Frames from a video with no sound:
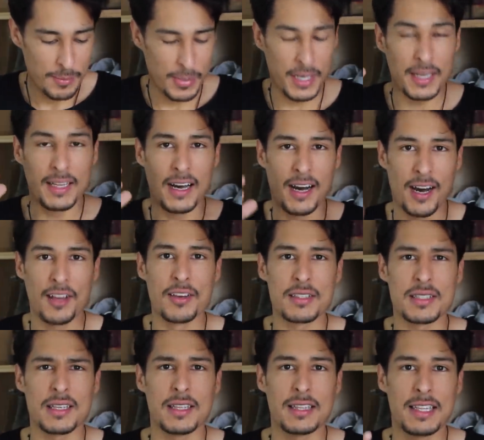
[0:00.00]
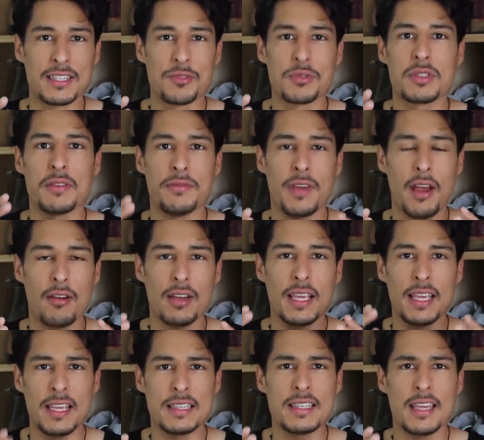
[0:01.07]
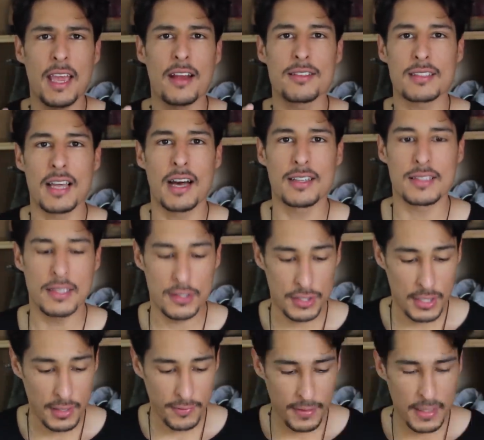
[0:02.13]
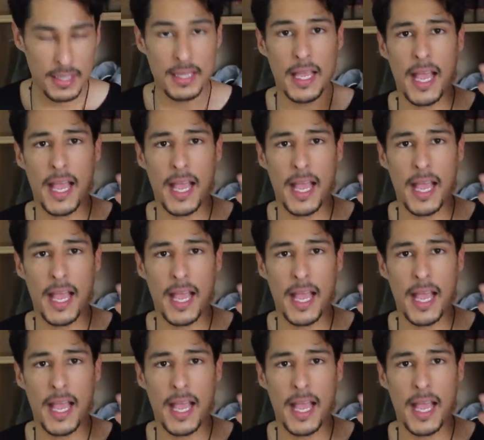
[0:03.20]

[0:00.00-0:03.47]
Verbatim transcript: But honestly, this was a very easy hairstyle to achieve